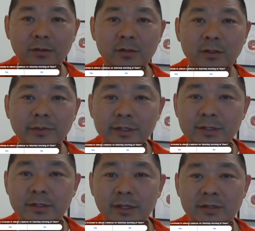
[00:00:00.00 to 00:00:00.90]
put in the
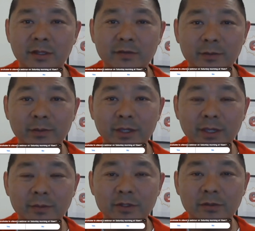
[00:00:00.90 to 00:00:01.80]
comments that
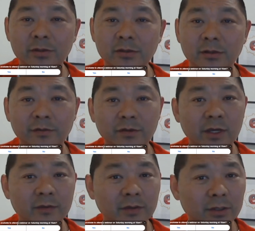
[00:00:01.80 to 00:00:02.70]
7 p.m. is good,
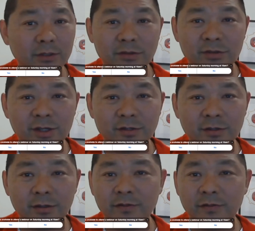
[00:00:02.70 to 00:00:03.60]
or if you have another
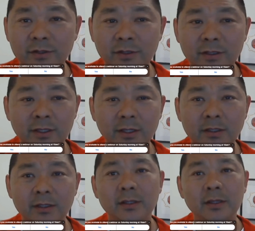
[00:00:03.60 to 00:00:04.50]
suggestion for another
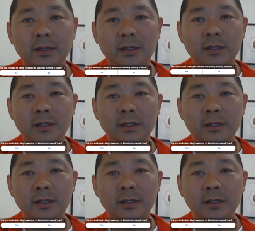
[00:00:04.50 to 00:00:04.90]
day,